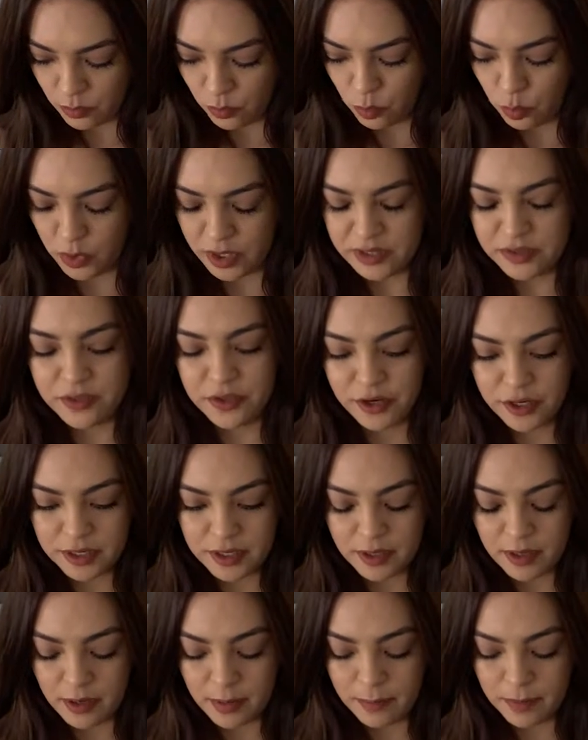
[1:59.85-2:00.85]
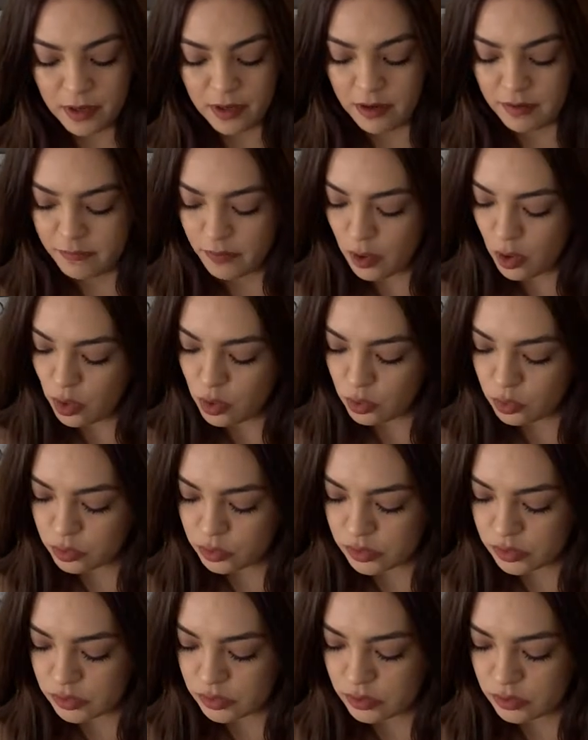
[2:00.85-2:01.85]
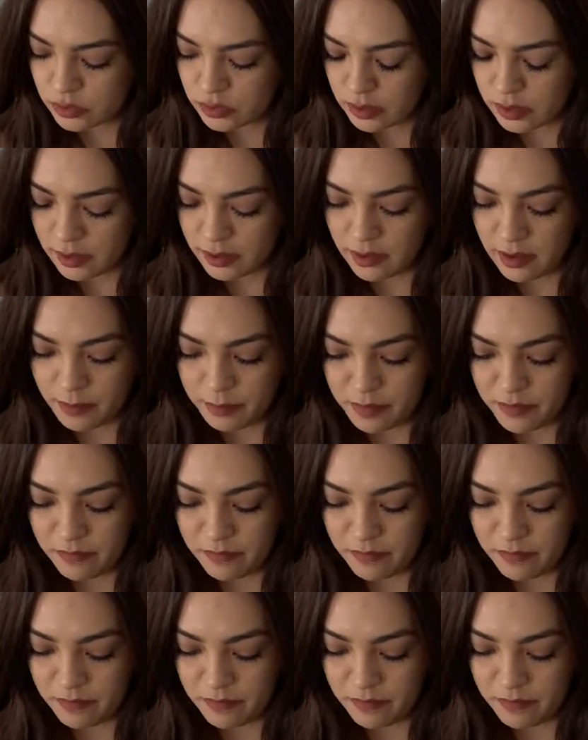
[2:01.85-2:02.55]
1/3 cup of oats, a cup of